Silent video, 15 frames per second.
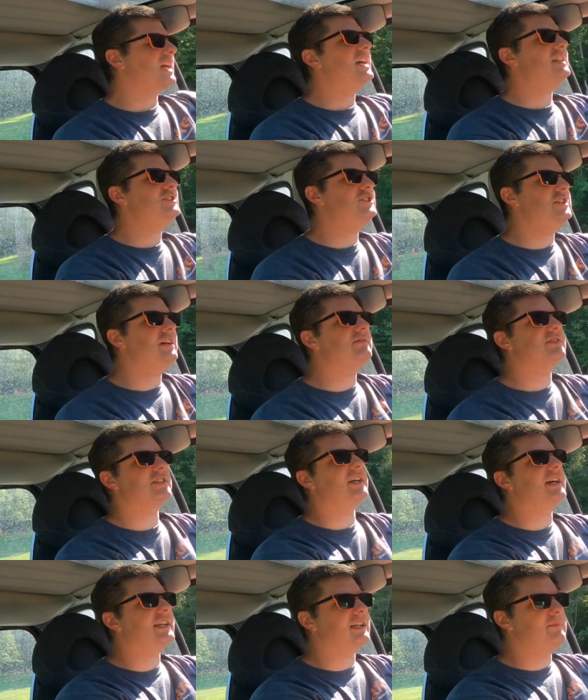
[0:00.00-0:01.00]
It shifts
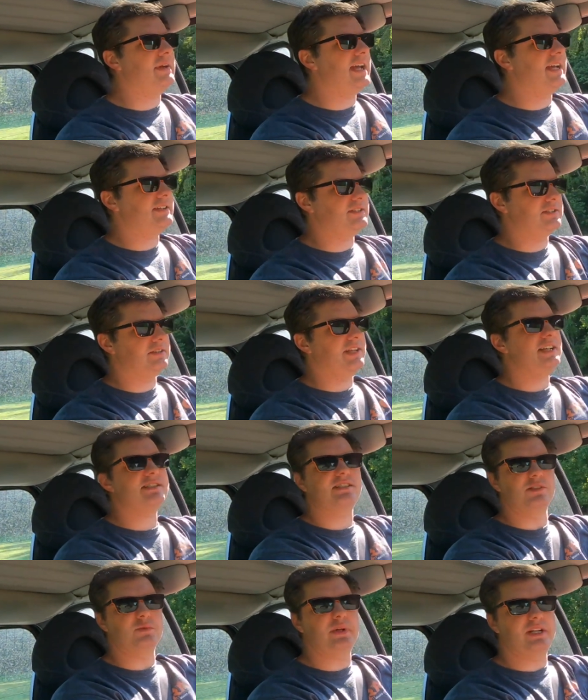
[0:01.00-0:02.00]
like a manual.
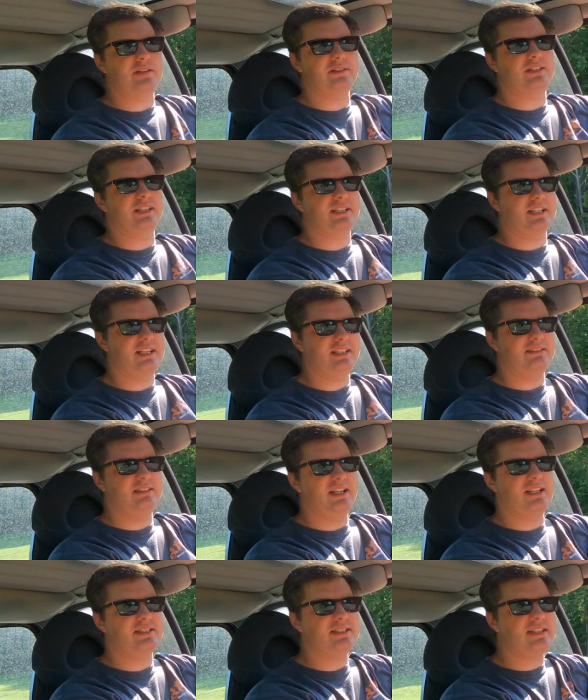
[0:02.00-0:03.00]
That's the weird thing. It
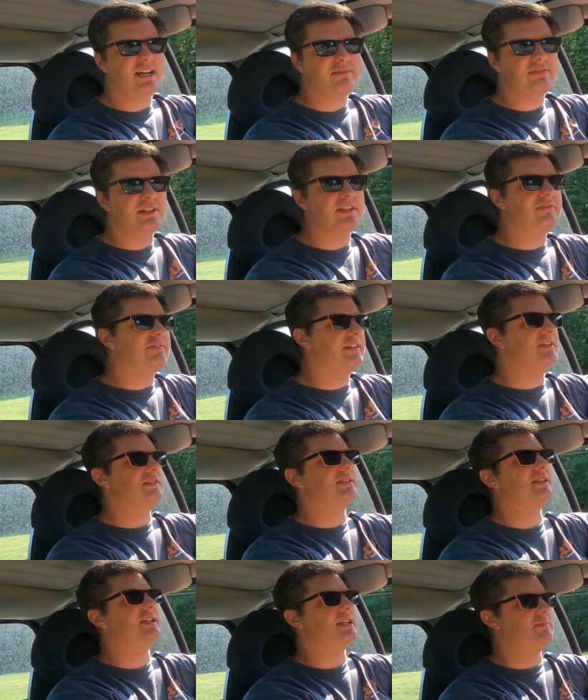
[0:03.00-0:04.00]
definitely
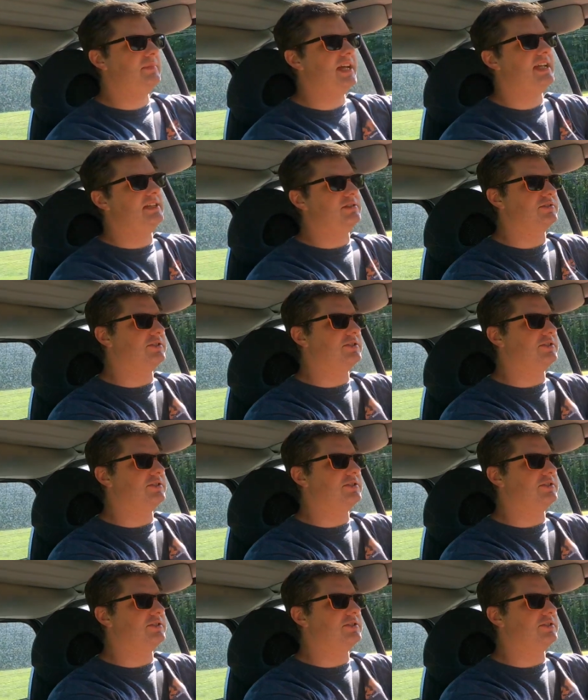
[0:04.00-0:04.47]
feels like a manual